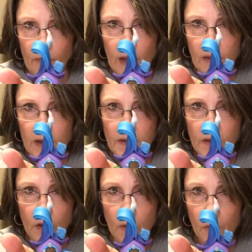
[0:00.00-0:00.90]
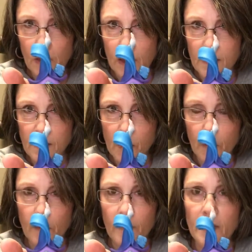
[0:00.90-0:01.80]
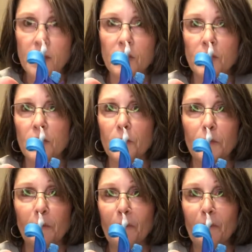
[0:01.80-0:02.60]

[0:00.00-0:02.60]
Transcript: Now these are really super fun to do.